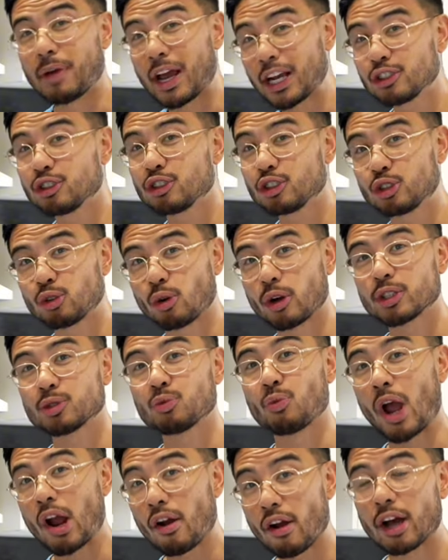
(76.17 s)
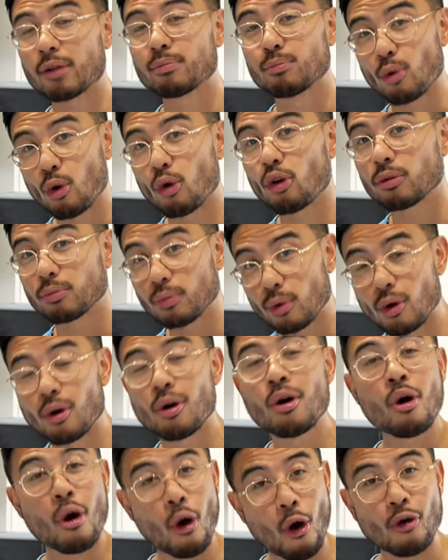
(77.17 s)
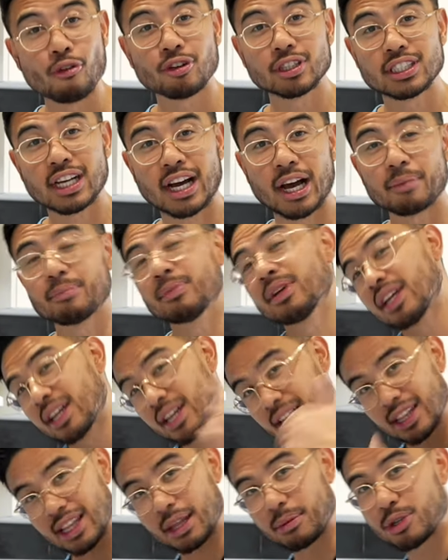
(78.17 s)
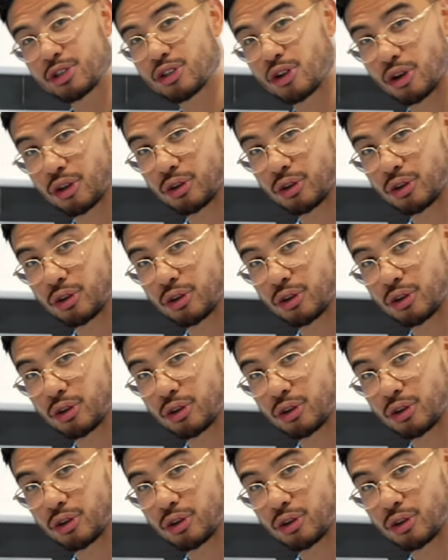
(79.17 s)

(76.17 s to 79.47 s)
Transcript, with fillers: makes your joints wear out more and more over time. Let me show